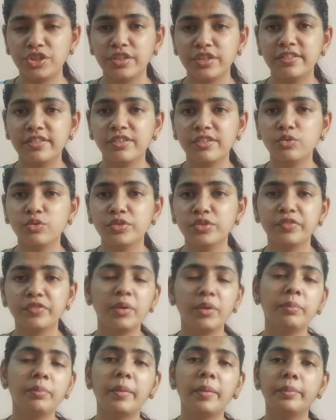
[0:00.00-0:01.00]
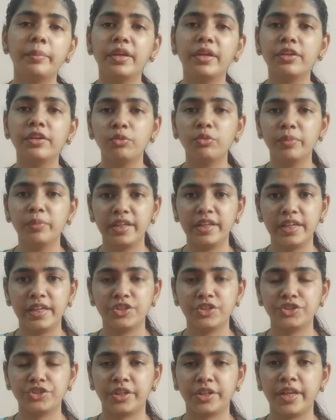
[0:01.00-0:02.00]
is used for public
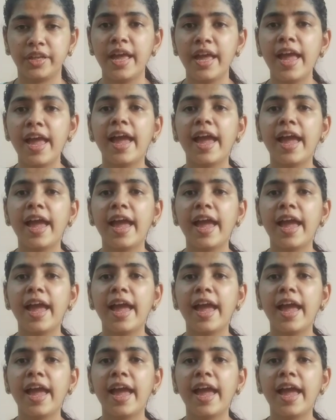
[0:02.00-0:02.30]
humiliation.